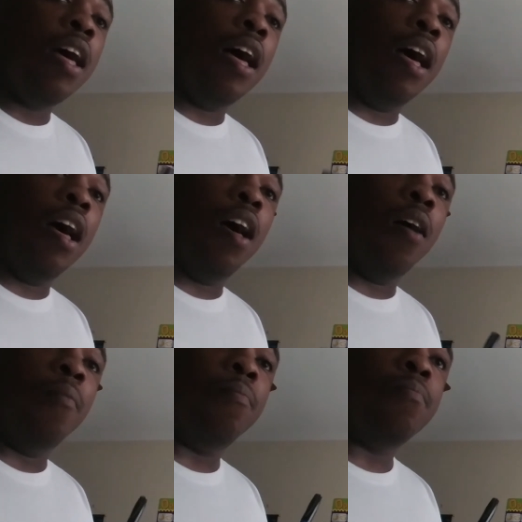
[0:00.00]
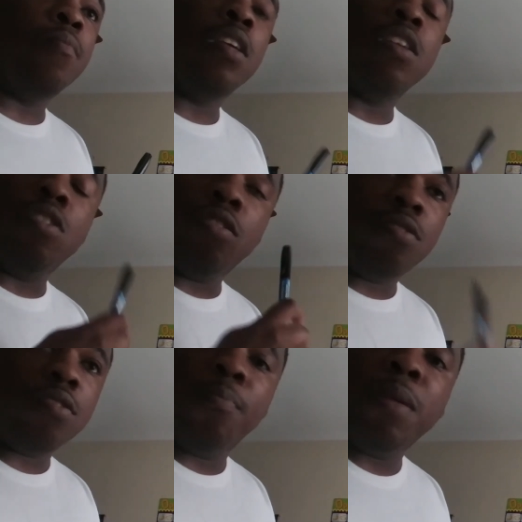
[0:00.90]
um,
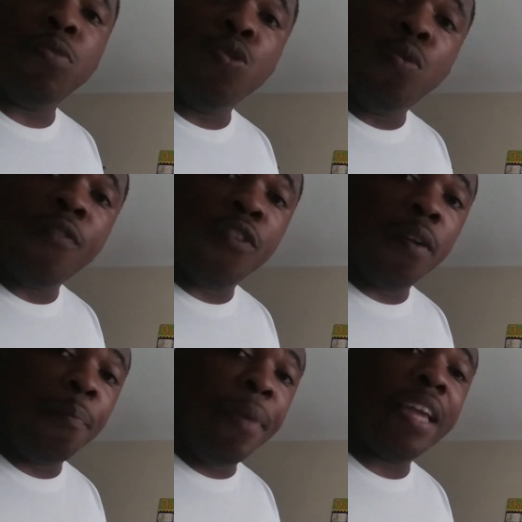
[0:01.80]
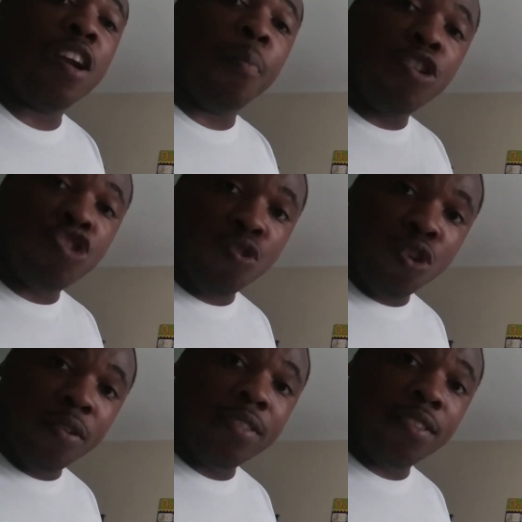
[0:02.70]
some people do it for big commercial
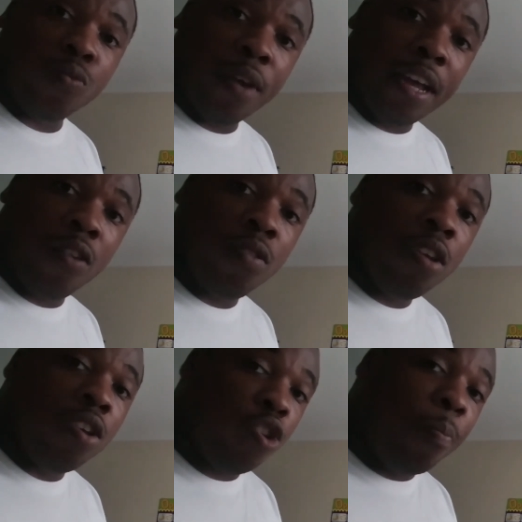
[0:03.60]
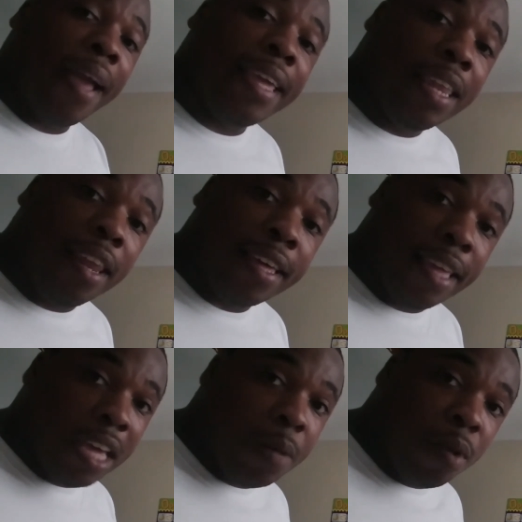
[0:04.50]
units as well you might get lucky
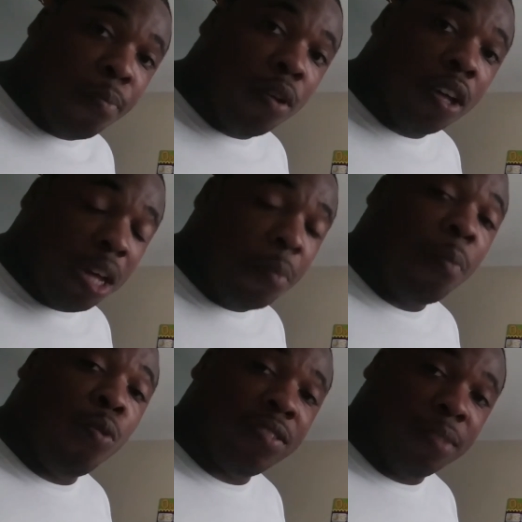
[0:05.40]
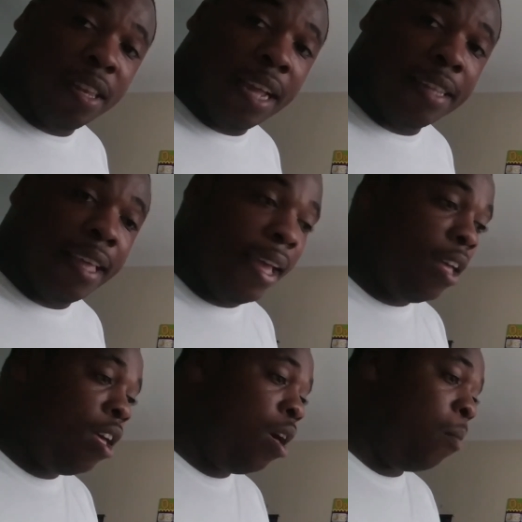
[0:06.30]
and come up come up on something like that.
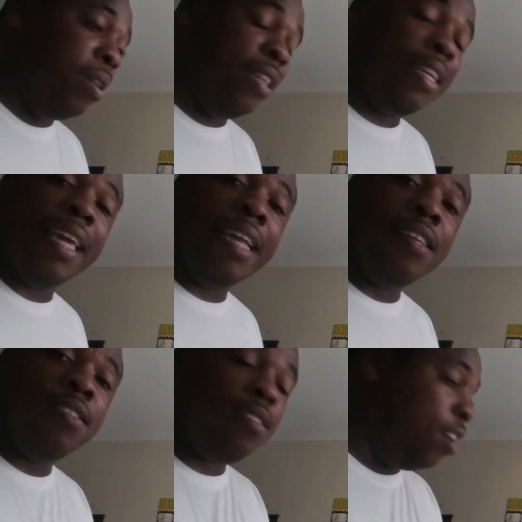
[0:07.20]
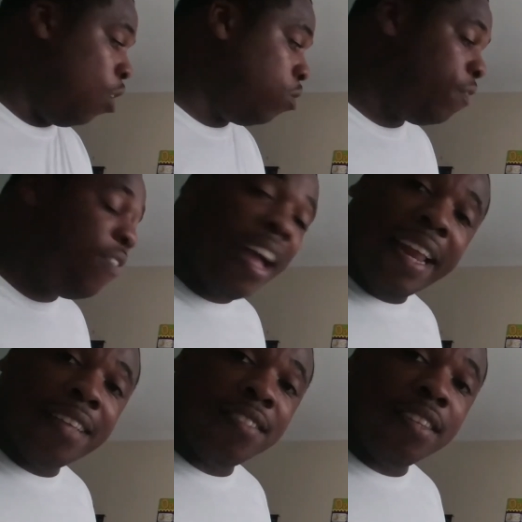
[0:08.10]
But the key to owner
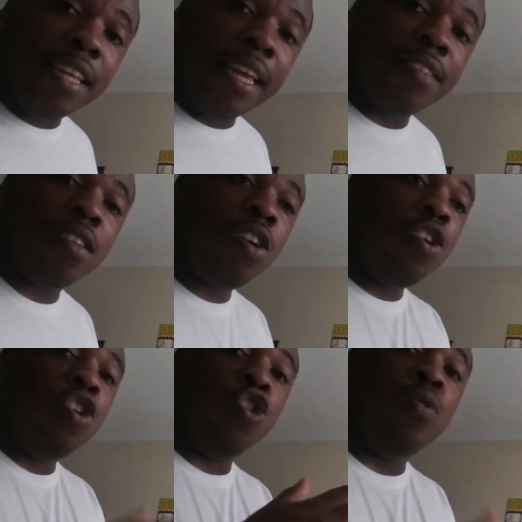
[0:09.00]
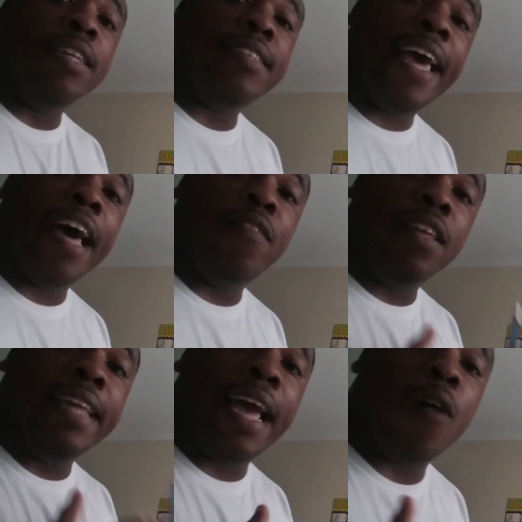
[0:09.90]
financing is you need to have the
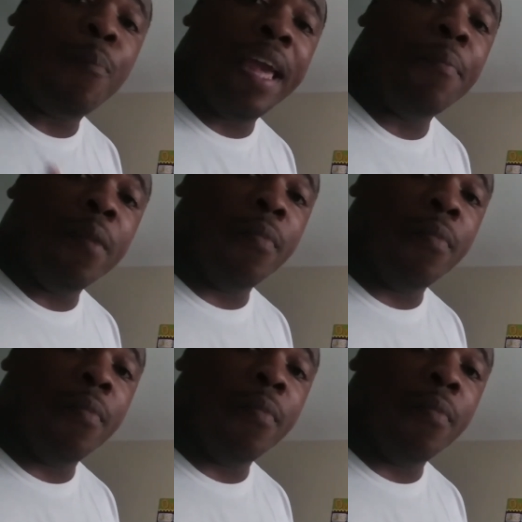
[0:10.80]
down payment